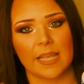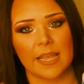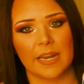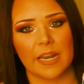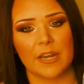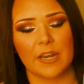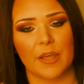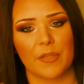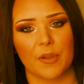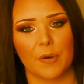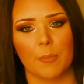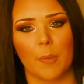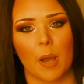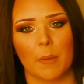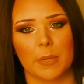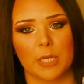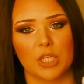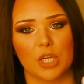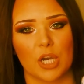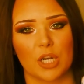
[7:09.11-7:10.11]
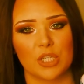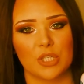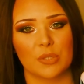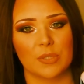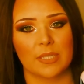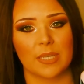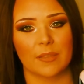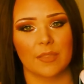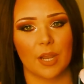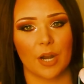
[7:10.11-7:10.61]
And another mom I talked
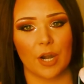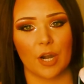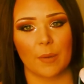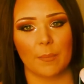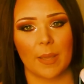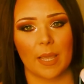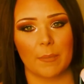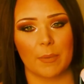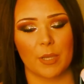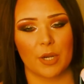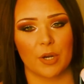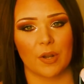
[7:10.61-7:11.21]
to said that her baby